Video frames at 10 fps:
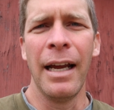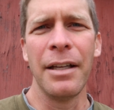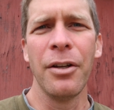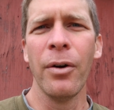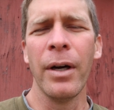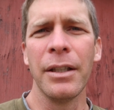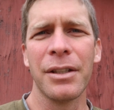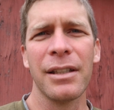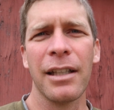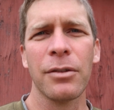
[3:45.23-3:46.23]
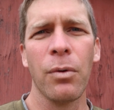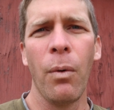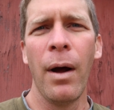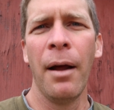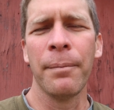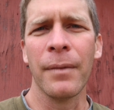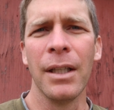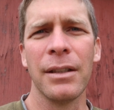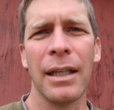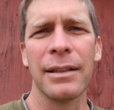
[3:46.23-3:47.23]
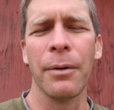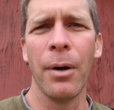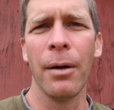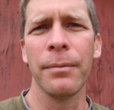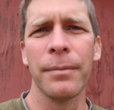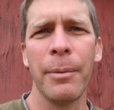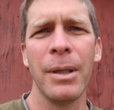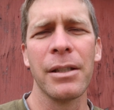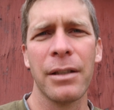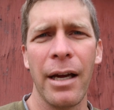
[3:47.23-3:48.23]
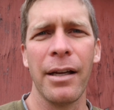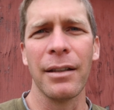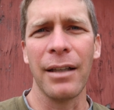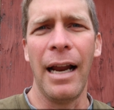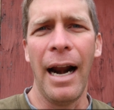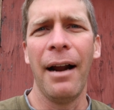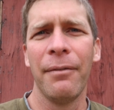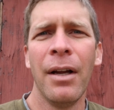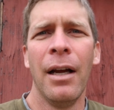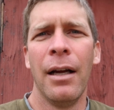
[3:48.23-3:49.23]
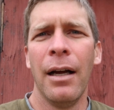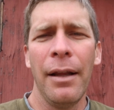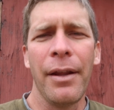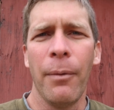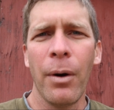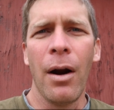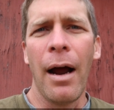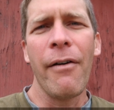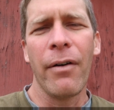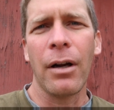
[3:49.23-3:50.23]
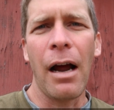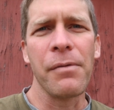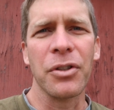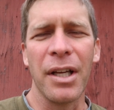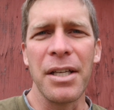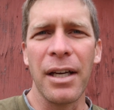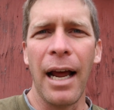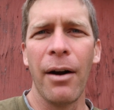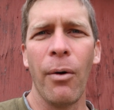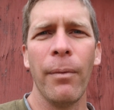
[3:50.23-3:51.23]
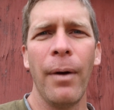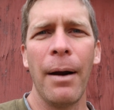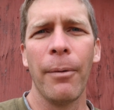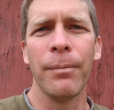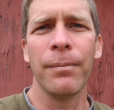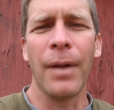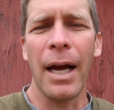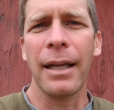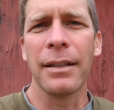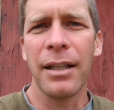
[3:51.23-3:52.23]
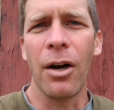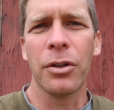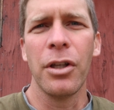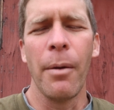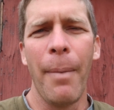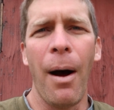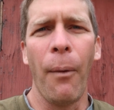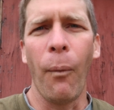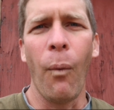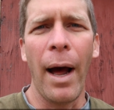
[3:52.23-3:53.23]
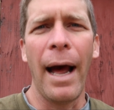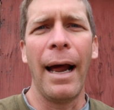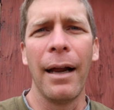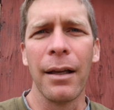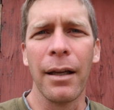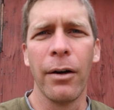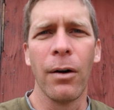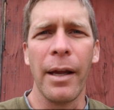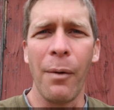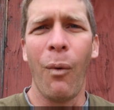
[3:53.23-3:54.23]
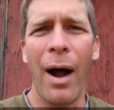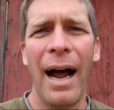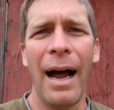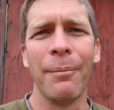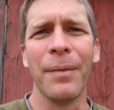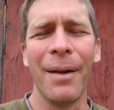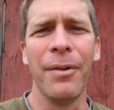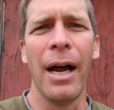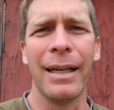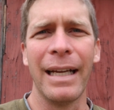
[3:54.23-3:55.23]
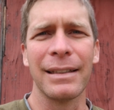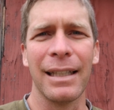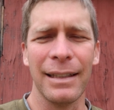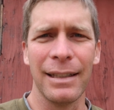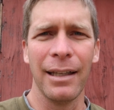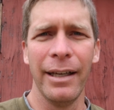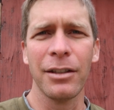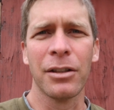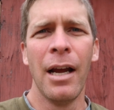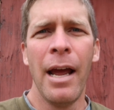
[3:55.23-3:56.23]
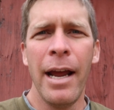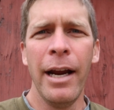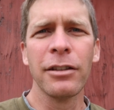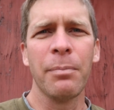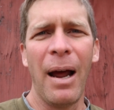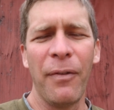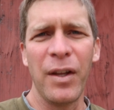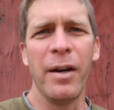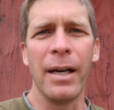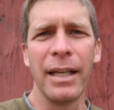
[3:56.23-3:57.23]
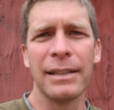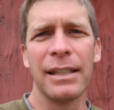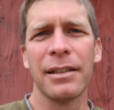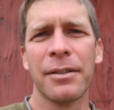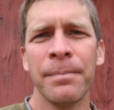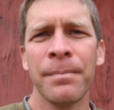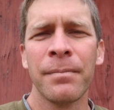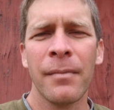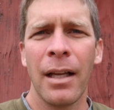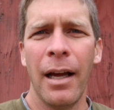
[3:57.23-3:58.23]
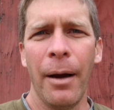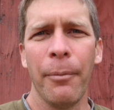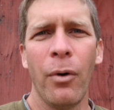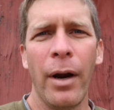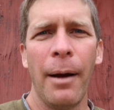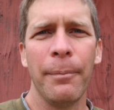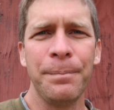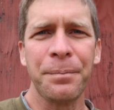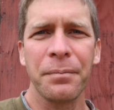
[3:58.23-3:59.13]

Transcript: in doing it. And she says, well, why? And I said, well, let me just tell you. And I'm, I think we're gonna have a conversation. I don't, I don't, I can talk to you about why, literally why I'm not against it. I said, here's, here's my theory, and this is um, what I'm